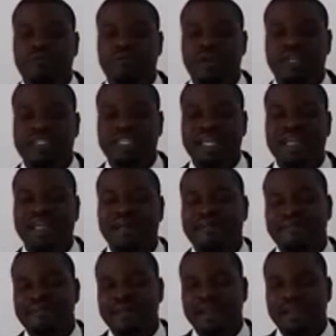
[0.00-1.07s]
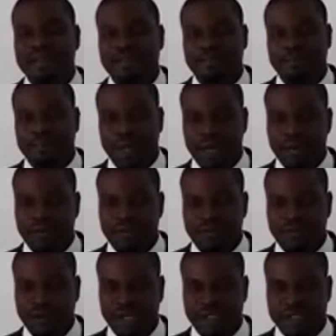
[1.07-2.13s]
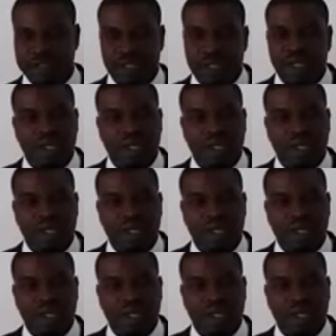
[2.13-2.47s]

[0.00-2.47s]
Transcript: fraternal feeling." Paraphrase.